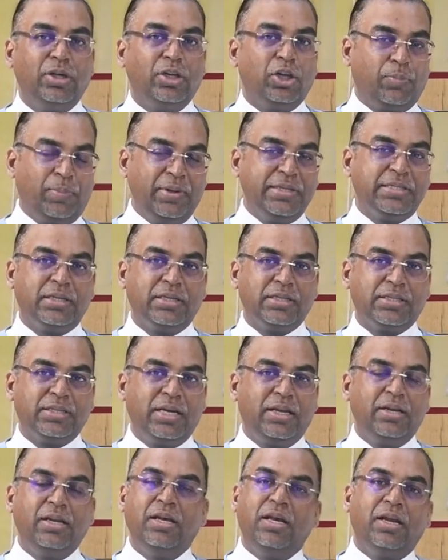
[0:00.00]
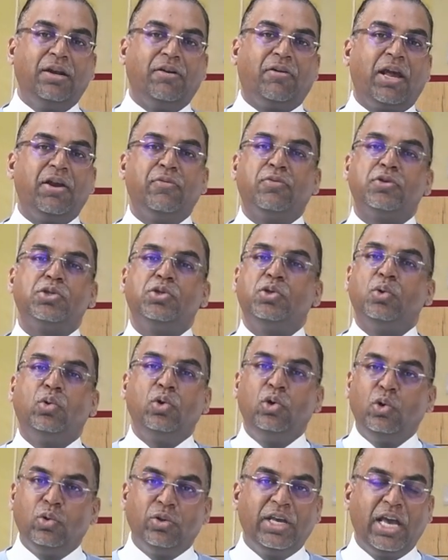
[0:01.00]
Now please understand, drivers
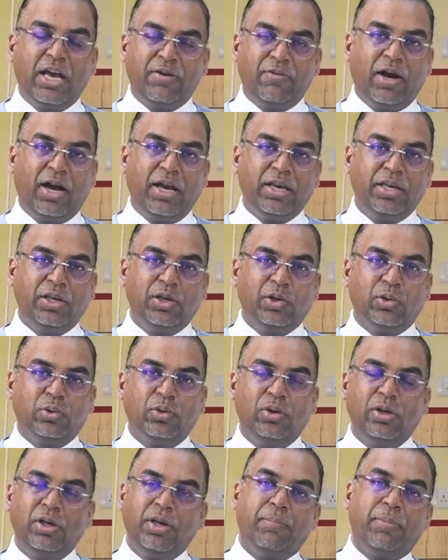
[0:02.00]
don't know they have a high ego,